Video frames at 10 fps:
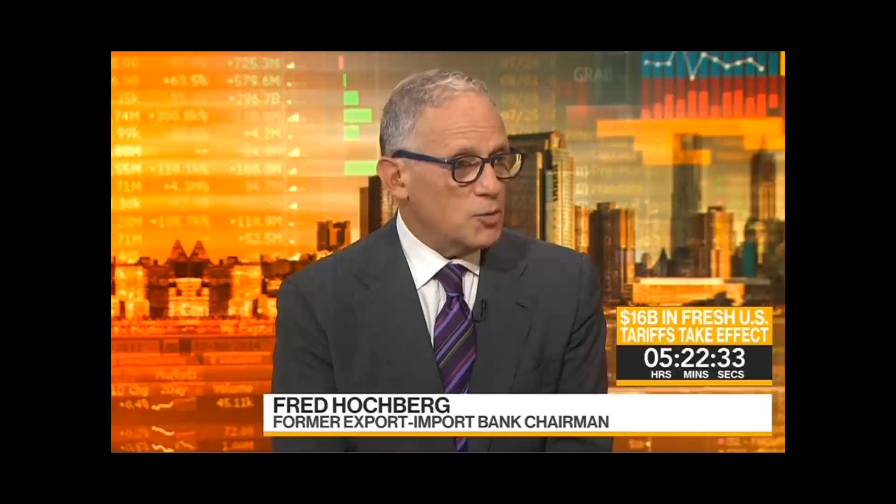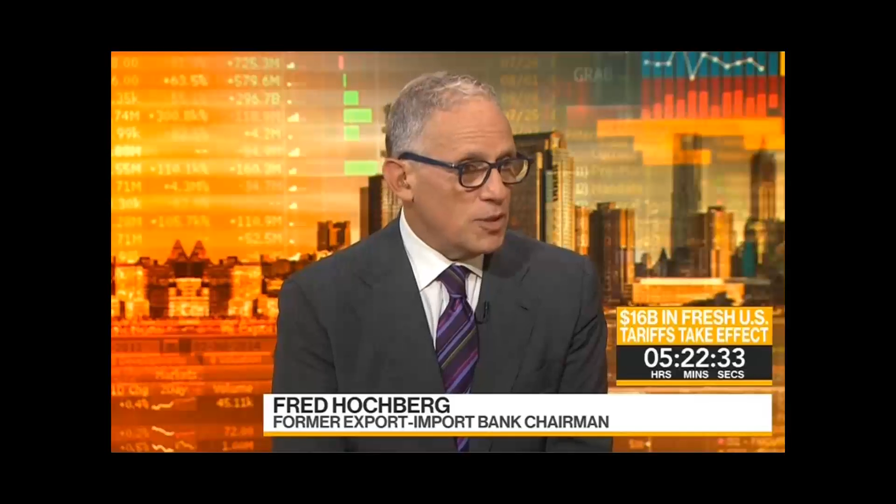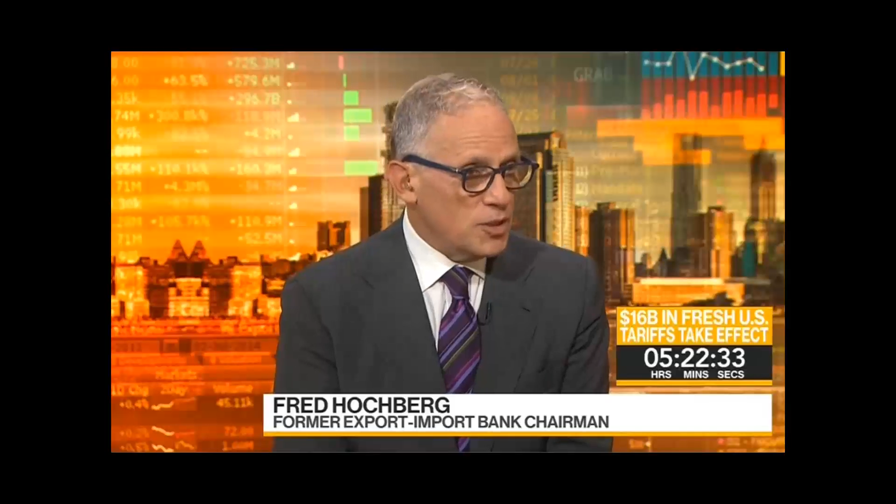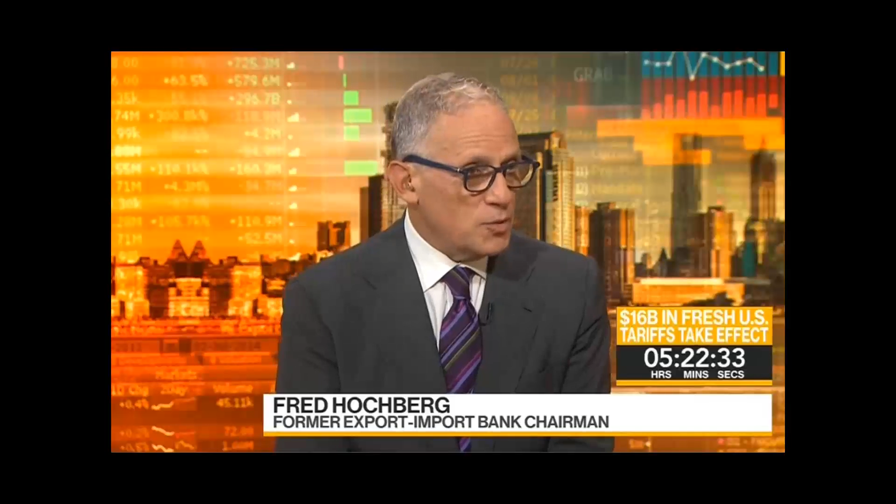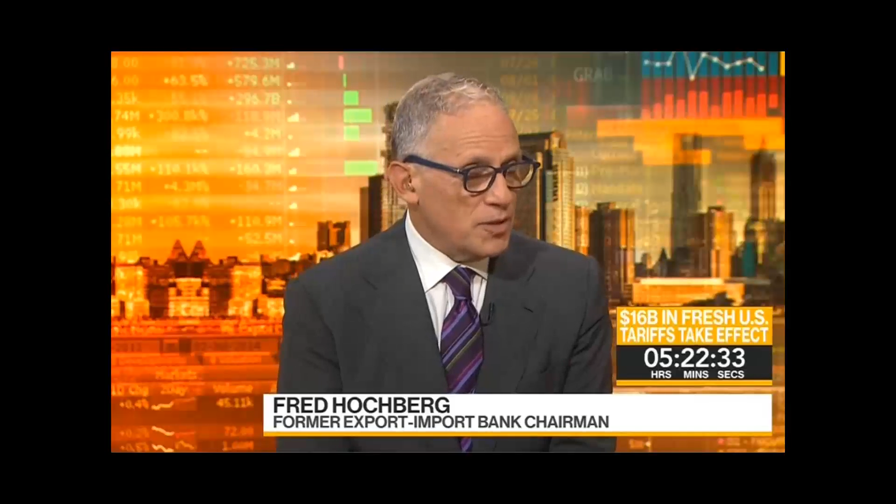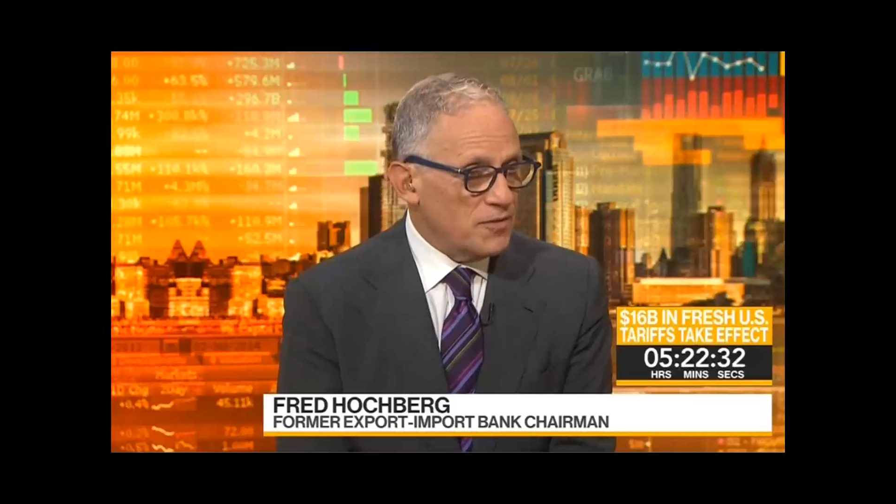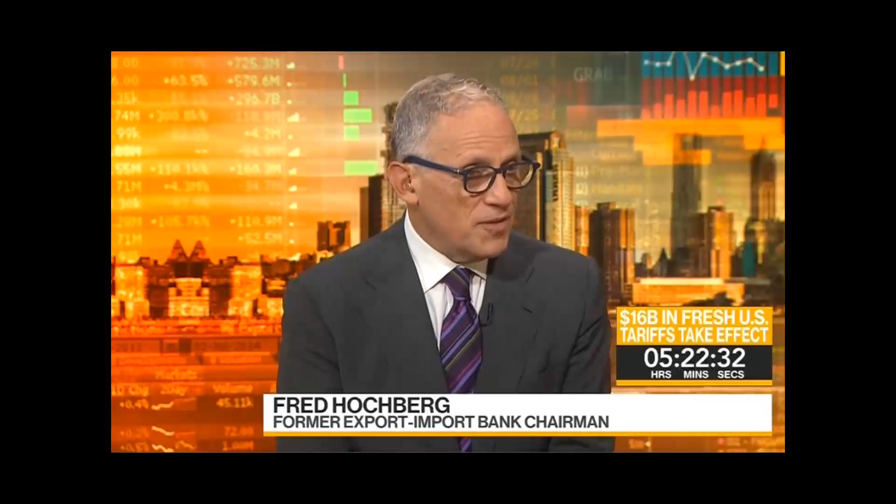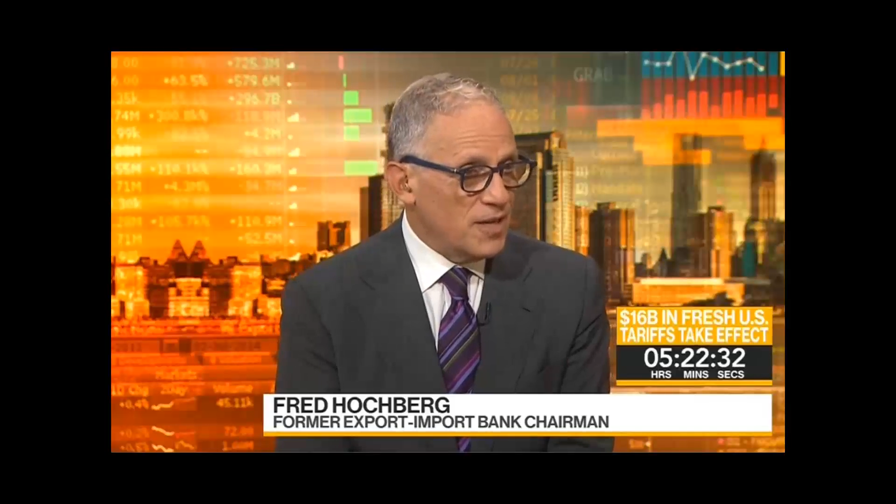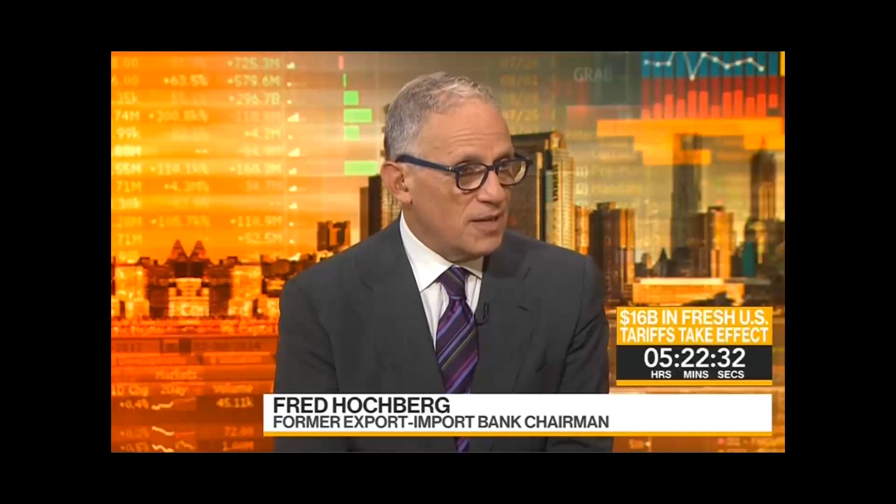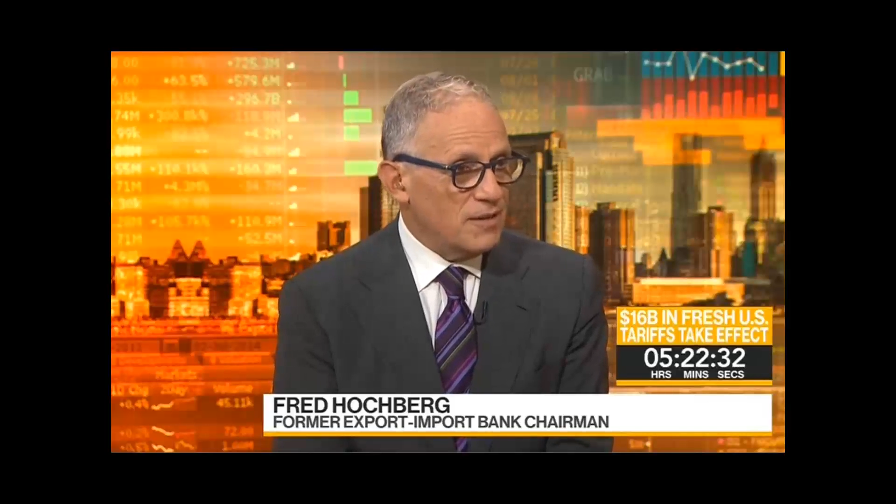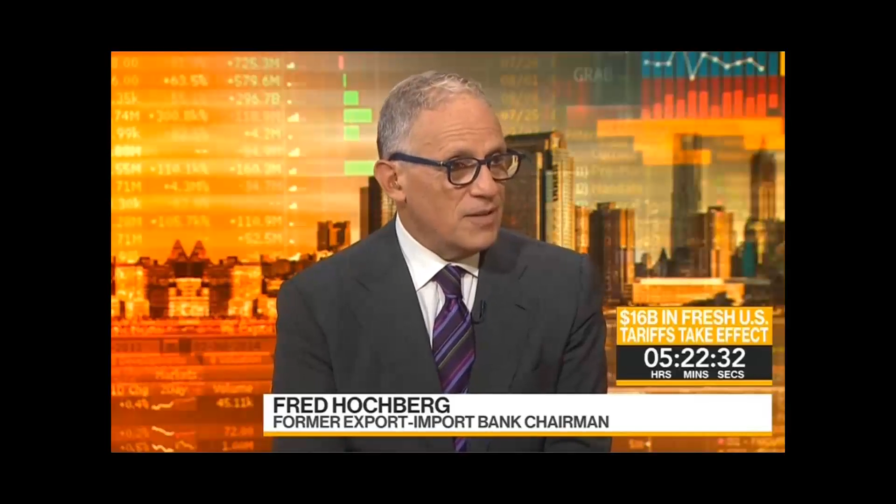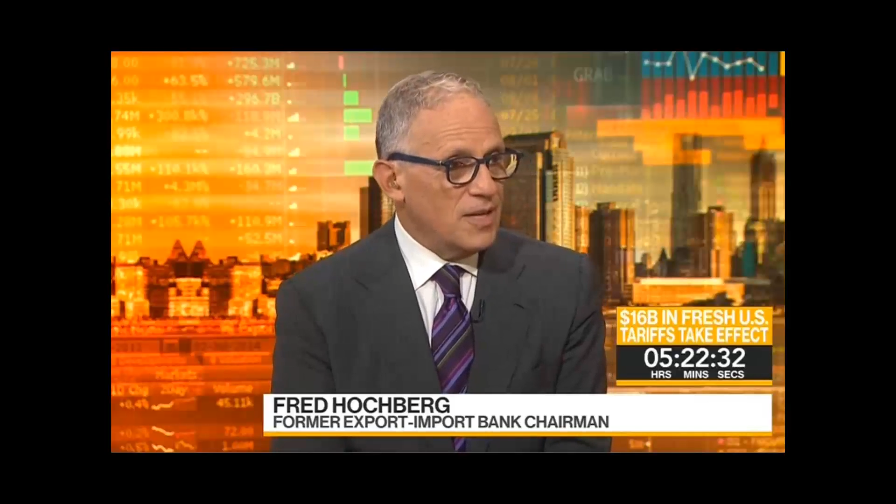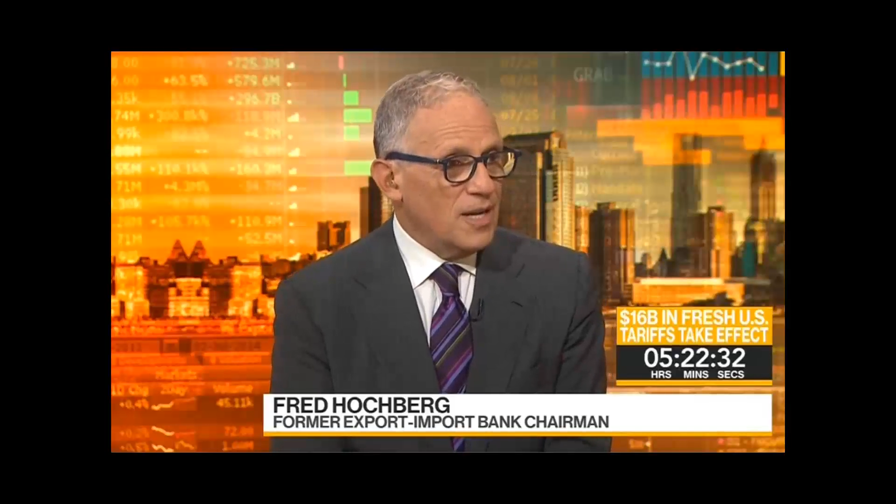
2025.